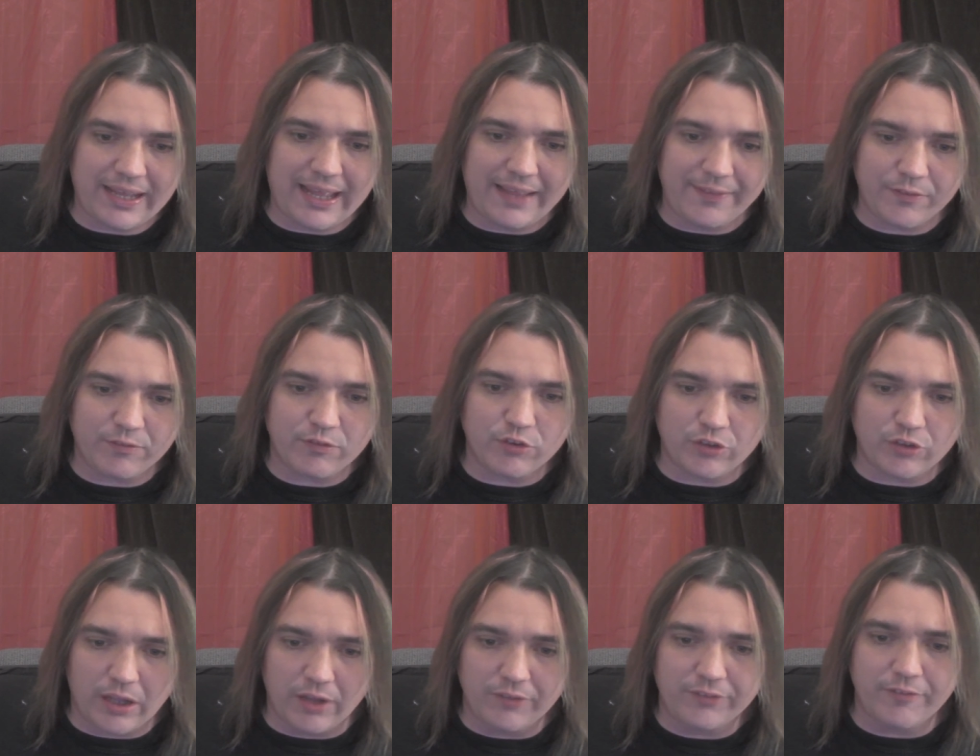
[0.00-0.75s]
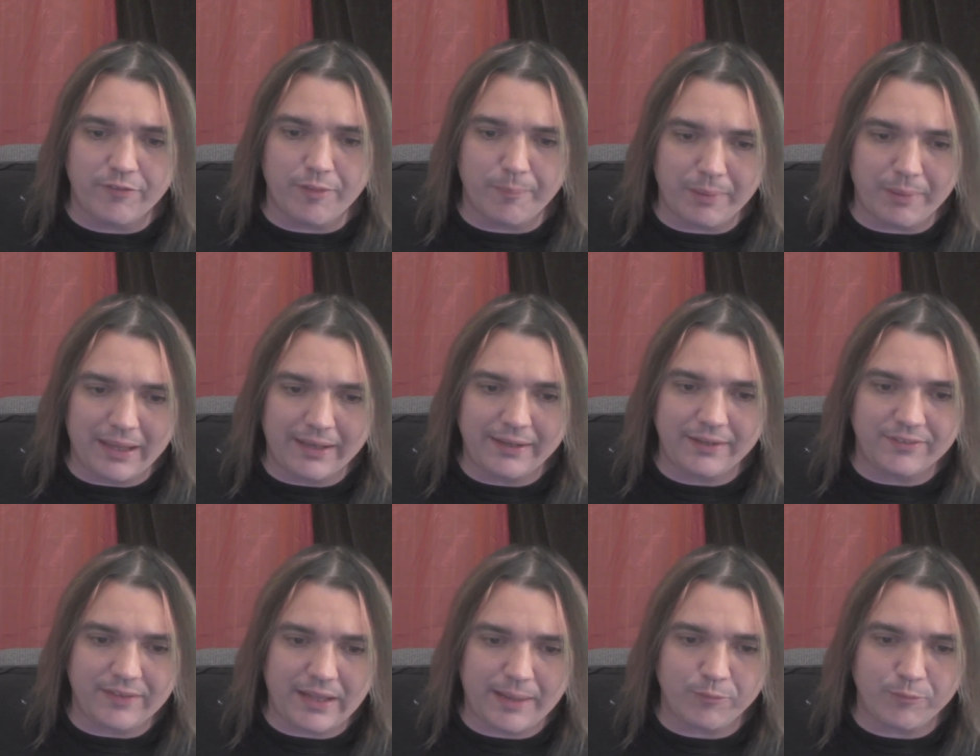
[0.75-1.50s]
and the results of the blood
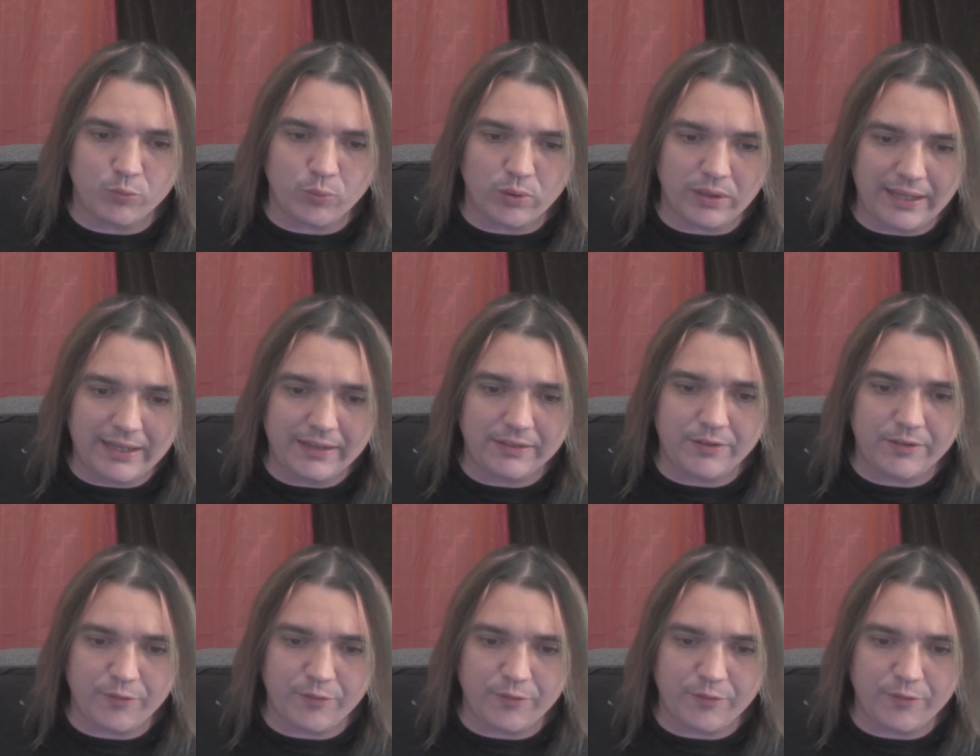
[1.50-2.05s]
exams were linked